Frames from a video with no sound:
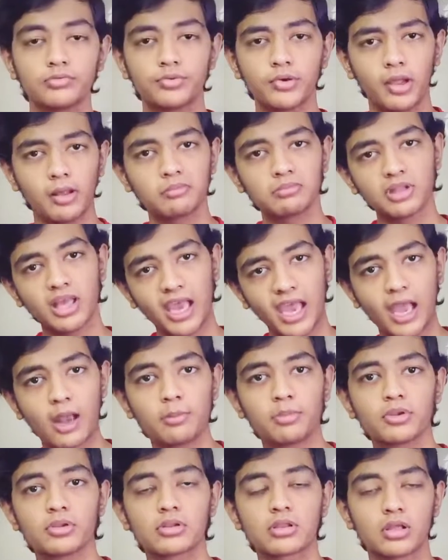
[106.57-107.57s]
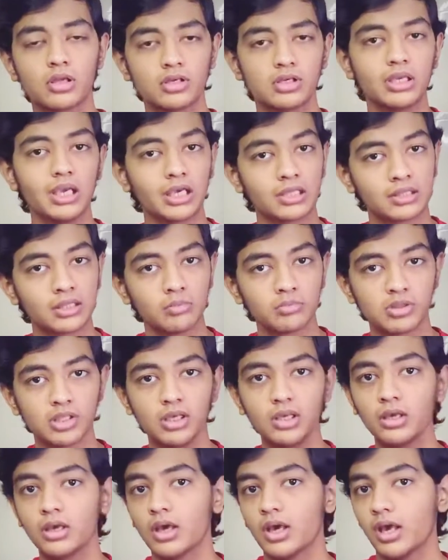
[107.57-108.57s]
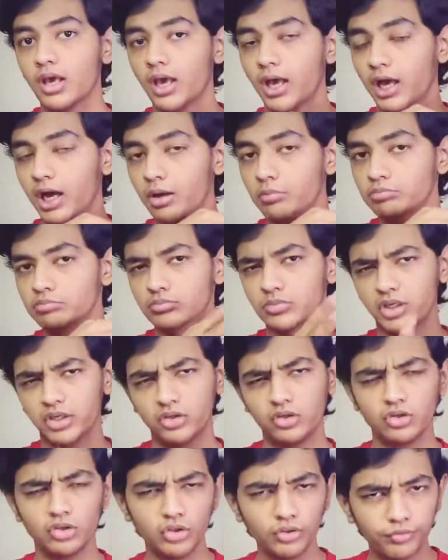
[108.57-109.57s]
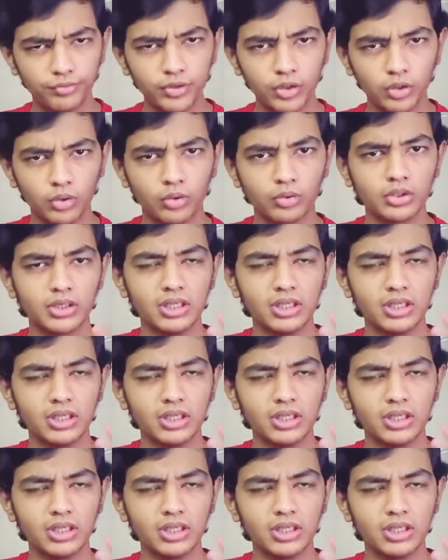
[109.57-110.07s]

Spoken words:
from the Apple's TSMC. If you know,